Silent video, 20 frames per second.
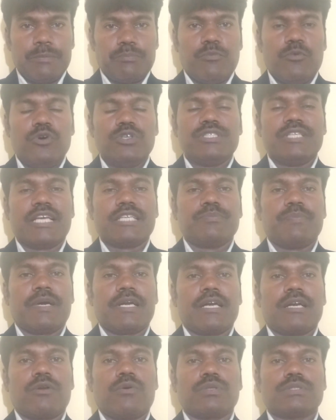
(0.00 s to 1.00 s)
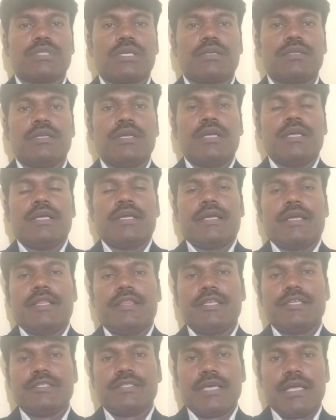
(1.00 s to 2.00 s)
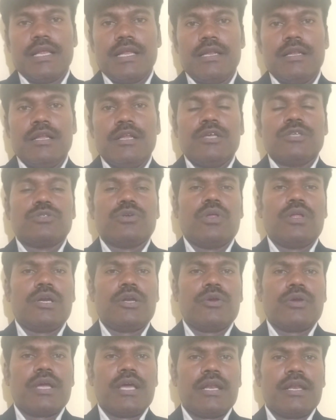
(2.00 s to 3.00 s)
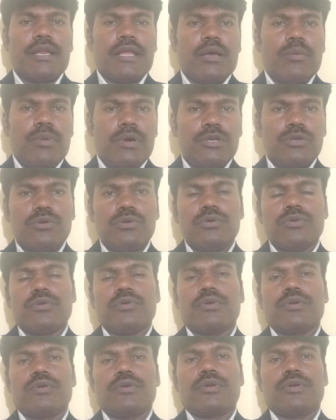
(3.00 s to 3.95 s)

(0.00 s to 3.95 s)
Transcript: most expected question in this channel, so that you can able to